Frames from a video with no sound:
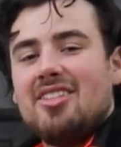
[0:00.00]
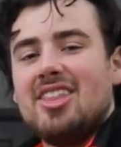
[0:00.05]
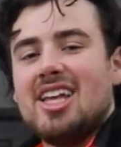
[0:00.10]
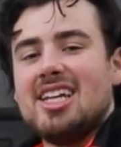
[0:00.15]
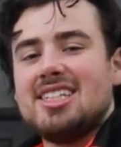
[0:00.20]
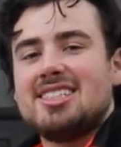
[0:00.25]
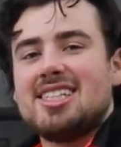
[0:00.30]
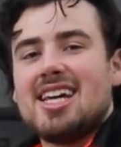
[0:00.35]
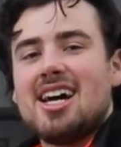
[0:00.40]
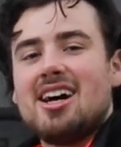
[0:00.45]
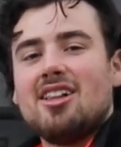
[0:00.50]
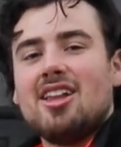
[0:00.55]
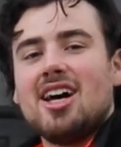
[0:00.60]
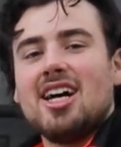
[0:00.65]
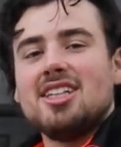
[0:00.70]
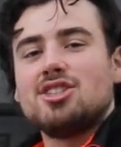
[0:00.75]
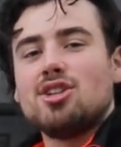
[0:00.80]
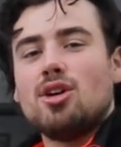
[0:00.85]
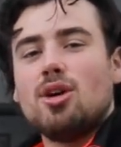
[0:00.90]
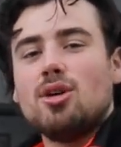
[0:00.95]
These SAO
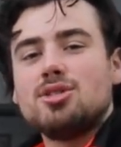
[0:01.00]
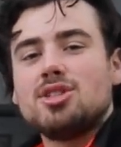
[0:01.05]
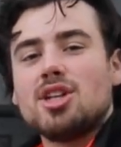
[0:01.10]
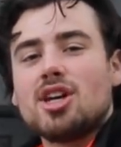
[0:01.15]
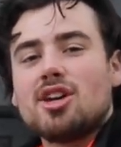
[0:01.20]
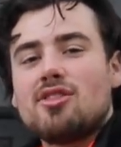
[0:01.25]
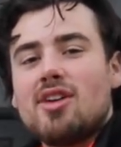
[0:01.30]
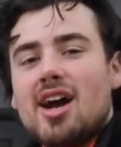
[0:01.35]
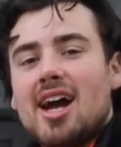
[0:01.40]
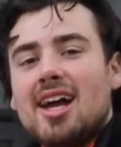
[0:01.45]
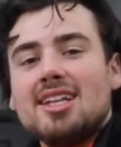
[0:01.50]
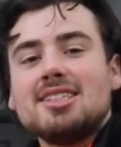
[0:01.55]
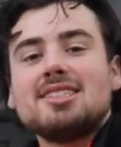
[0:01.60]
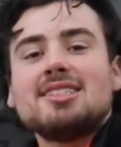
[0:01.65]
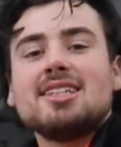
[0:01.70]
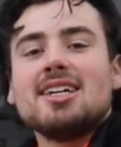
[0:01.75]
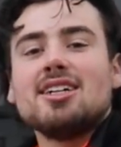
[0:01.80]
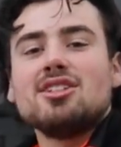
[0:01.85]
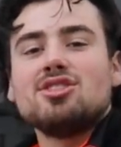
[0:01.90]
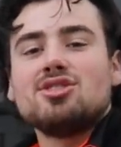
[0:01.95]
lights are also great as
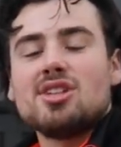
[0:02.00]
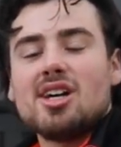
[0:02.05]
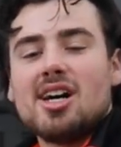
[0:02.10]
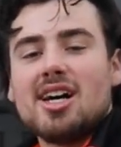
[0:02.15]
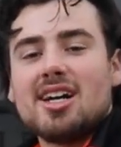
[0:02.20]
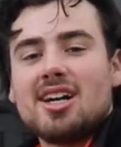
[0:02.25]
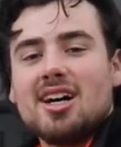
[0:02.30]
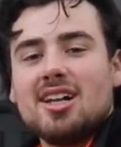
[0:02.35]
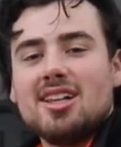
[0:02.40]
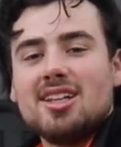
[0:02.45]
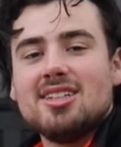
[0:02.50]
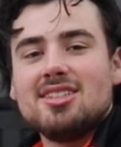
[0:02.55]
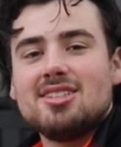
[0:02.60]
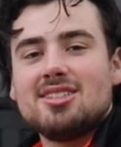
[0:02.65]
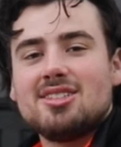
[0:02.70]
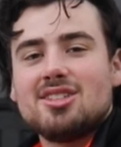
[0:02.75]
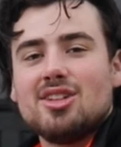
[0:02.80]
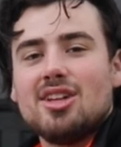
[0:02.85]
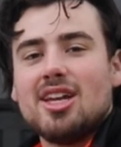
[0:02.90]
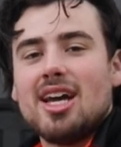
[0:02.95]
they are tri-coloured,
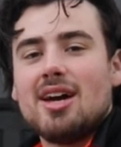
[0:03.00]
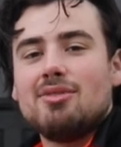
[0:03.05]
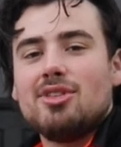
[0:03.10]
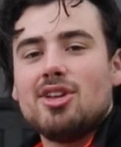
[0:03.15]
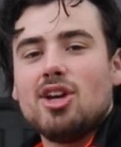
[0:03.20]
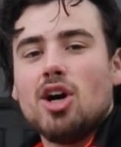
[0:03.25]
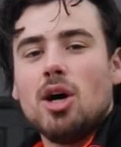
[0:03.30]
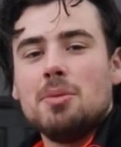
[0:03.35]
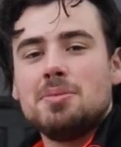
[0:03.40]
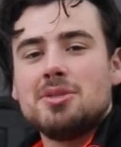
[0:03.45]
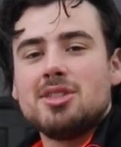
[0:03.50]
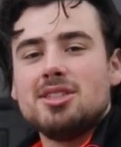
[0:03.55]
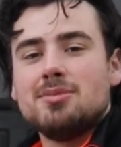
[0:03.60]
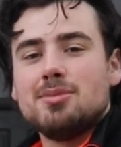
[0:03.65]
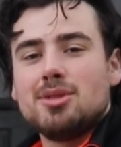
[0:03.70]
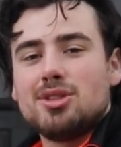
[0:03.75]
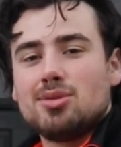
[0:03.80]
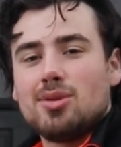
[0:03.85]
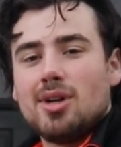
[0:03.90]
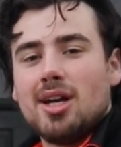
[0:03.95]
so you have the option
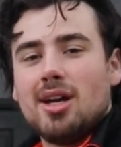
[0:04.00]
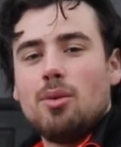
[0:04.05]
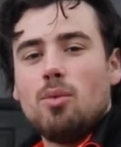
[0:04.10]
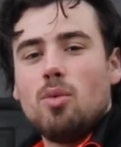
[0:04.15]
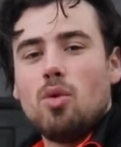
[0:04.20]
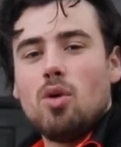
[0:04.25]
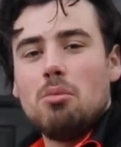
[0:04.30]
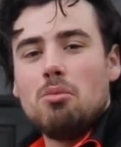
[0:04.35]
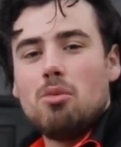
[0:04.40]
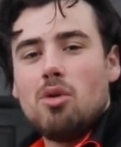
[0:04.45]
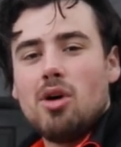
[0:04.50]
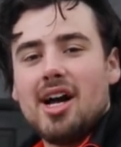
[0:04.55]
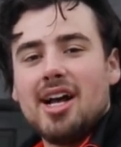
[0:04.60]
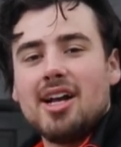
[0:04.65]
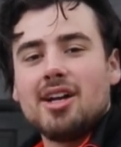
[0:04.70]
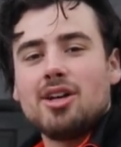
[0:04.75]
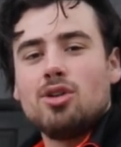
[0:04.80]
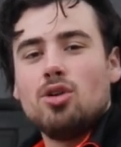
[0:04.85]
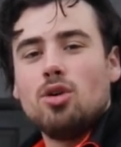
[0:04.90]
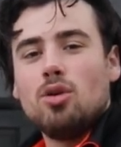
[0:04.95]
between warm
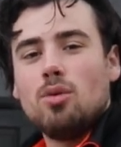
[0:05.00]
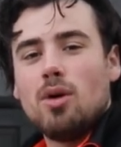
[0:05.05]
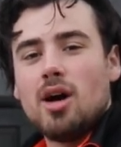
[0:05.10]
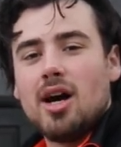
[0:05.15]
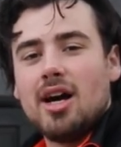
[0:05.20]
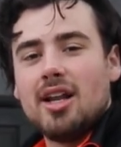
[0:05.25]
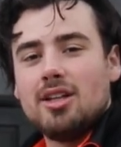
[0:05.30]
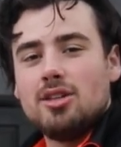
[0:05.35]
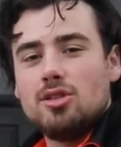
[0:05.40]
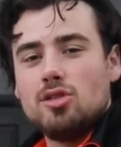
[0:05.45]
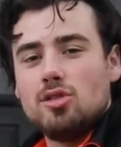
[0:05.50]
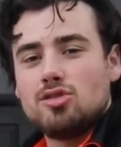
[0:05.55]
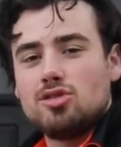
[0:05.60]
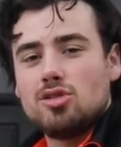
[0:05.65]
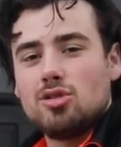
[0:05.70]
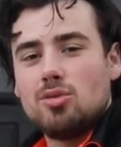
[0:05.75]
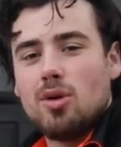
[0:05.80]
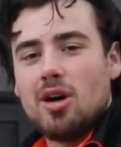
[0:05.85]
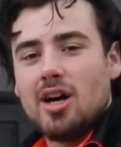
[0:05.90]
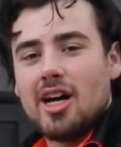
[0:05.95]
white, cool white and
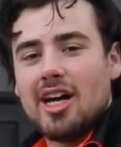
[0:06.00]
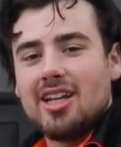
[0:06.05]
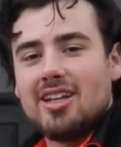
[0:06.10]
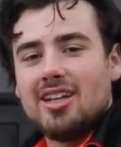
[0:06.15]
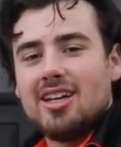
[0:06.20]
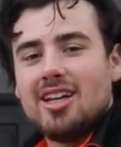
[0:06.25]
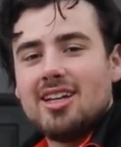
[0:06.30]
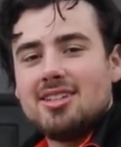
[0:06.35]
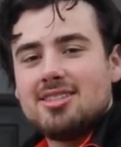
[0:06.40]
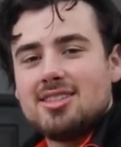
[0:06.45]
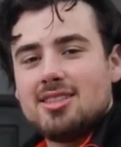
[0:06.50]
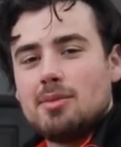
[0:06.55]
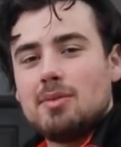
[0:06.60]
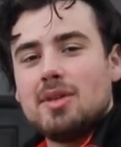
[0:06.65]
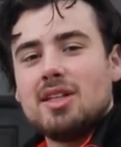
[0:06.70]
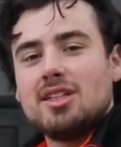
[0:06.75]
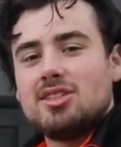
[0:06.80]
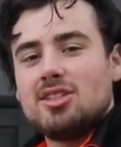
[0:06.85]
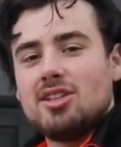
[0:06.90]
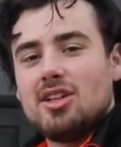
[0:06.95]
neutral white,
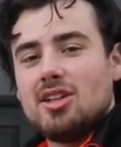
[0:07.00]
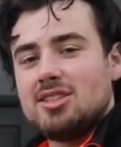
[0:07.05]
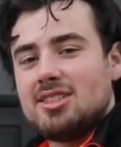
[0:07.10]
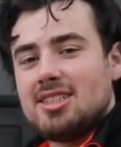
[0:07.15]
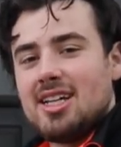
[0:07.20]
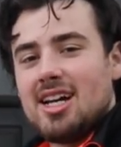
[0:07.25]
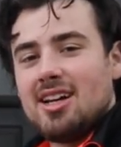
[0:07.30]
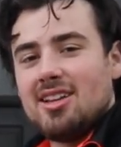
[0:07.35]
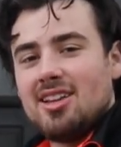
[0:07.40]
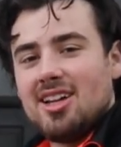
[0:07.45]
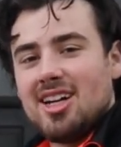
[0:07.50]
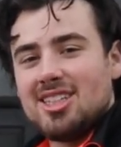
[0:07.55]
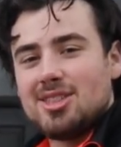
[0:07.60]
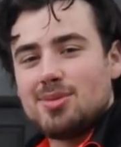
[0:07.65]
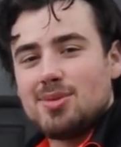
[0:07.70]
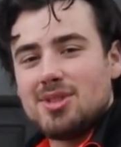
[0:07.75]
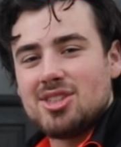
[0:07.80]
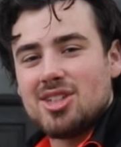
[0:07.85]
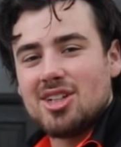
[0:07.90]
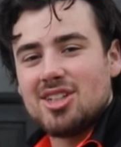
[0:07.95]
similar to those down
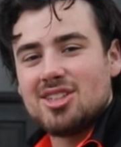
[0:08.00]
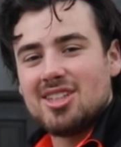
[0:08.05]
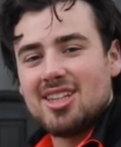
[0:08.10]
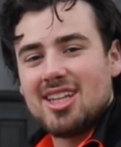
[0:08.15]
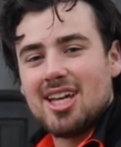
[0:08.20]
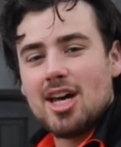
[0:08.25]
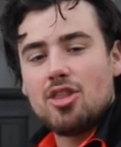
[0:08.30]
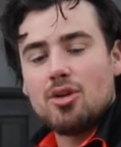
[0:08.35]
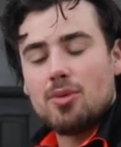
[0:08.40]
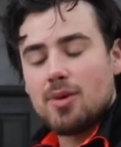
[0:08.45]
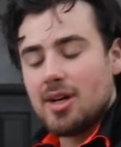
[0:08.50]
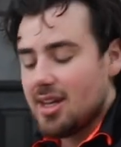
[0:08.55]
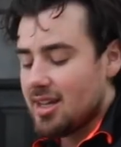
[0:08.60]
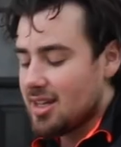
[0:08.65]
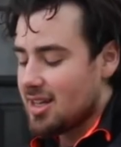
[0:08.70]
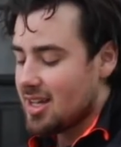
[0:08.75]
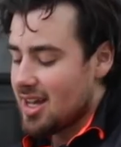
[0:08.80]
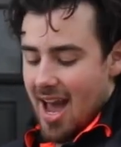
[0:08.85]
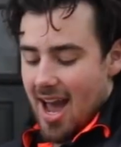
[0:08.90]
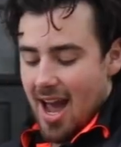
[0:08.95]
lights we showed you the other
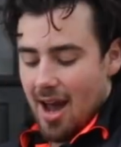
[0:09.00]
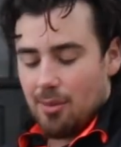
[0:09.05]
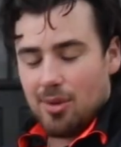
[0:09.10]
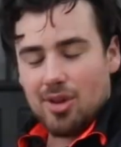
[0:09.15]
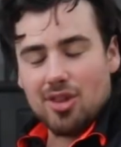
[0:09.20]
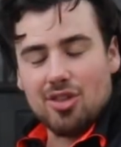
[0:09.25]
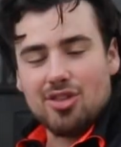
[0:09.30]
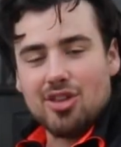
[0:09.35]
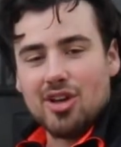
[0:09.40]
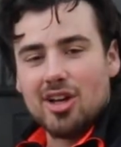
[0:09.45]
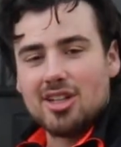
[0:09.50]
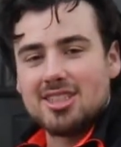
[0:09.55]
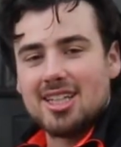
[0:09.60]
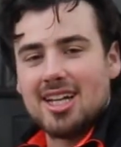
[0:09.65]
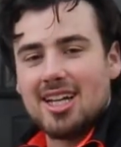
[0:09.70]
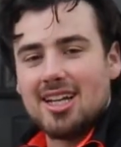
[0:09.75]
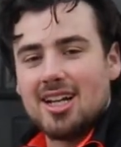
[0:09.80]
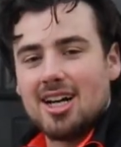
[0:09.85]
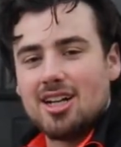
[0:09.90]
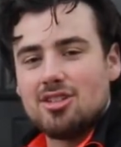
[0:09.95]
week. And with
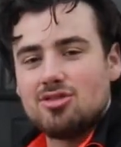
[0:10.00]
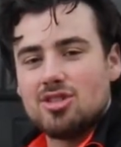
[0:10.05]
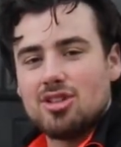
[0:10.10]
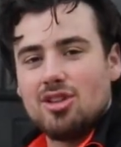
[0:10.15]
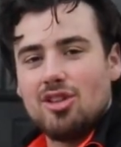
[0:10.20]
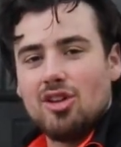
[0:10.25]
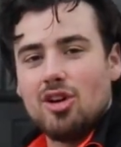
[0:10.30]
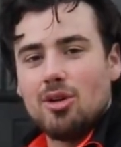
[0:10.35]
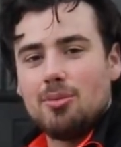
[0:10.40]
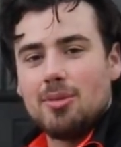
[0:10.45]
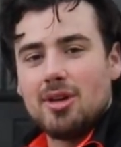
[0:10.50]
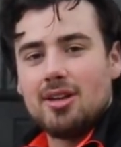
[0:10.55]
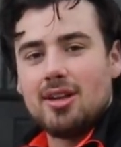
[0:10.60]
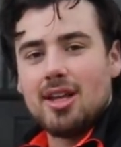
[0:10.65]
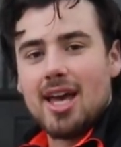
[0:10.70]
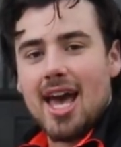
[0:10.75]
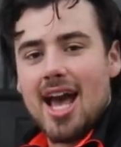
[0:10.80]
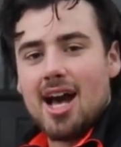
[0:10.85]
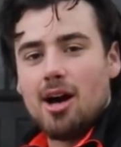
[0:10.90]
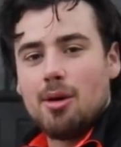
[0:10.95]
1300 lumen
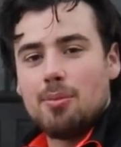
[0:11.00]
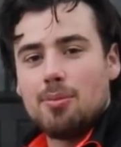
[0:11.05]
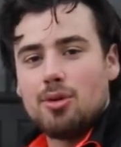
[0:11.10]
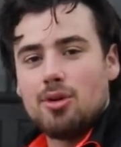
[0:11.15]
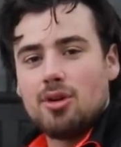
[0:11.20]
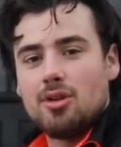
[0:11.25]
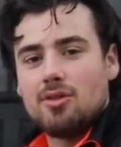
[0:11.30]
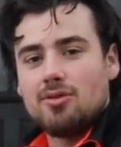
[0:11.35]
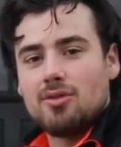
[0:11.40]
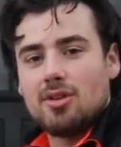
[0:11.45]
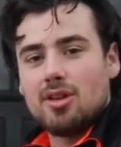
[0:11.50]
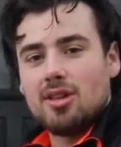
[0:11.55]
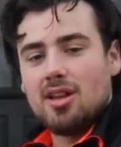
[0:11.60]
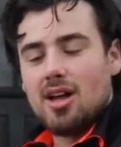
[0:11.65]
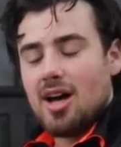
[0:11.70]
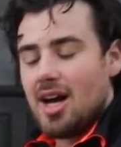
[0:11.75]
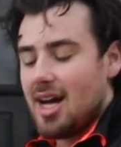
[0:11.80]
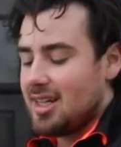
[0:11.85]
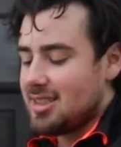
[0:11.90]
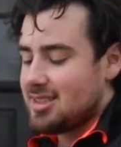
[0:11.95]
output of
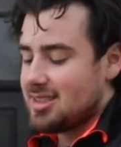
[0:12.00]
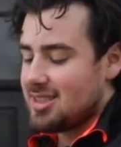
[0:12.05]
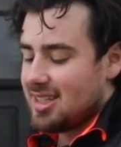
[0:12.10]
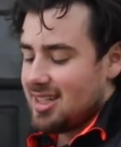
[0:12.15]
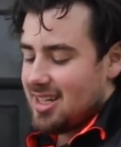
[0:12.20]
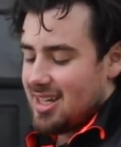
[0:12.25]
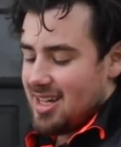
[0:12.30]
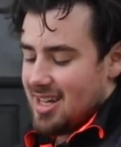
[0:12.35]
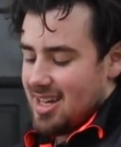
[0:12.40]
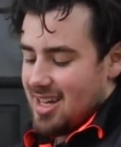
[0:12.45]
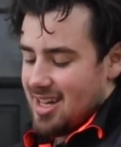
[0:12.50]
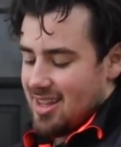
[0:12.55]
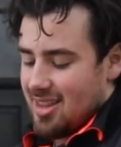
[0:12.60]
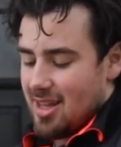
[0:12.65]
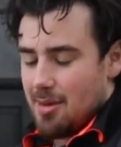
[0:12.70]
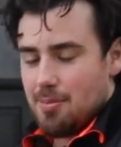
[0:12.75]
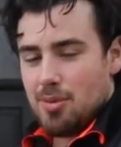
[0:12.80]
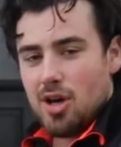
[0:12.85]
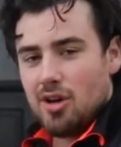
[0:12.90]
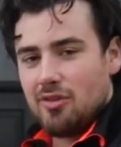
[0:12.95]
light,
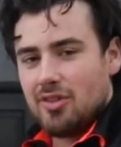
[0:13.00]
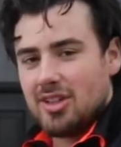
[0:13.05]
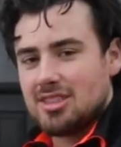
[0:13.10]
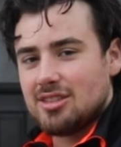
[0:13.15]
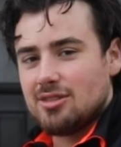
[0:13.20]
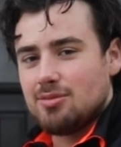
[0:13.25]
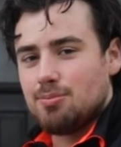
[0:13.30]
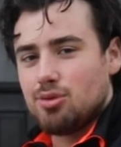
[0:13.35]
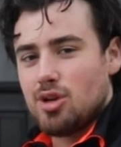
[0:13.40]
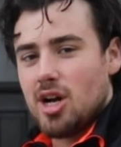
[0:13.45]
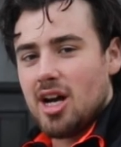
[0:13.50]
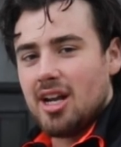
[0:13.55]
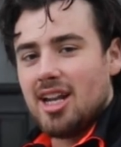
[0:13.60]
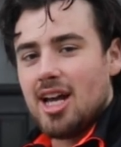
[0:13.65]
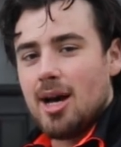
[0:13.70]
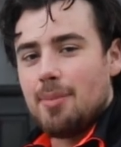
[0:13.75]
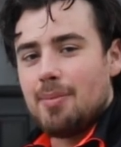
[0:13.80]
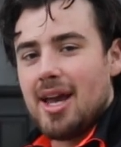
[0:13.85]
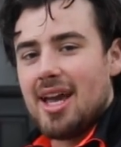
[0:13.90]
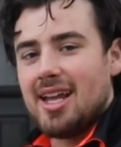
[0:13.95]
they're perfect to brighten
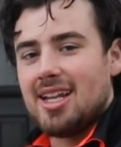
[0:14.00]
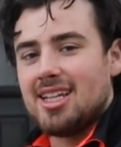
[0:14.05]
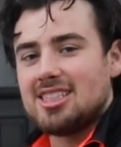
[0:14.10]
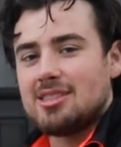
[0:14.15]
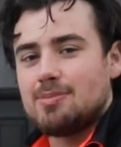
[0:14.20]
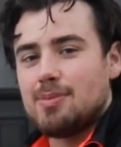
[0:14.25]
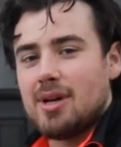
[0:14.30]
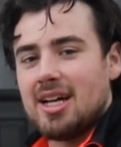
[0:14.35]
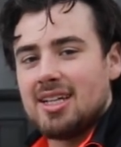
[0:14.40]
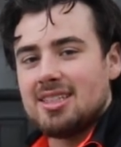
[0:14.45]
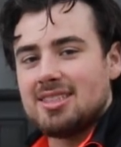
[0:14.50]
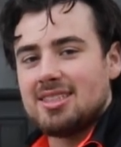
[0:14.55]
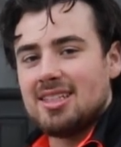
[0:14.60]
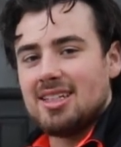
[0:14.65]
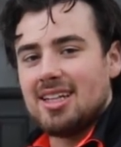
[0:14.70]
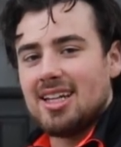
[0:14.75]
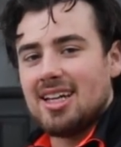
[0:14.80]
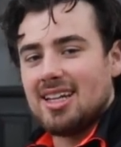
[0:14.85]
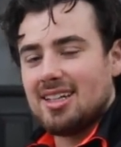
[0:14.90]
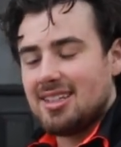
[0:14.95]
up any space
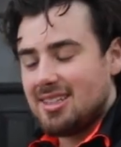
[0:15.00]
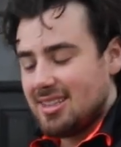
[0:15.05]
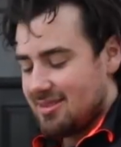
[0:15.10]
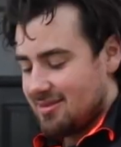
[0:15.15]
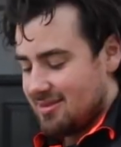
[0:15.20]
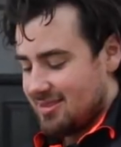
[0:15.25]
in need.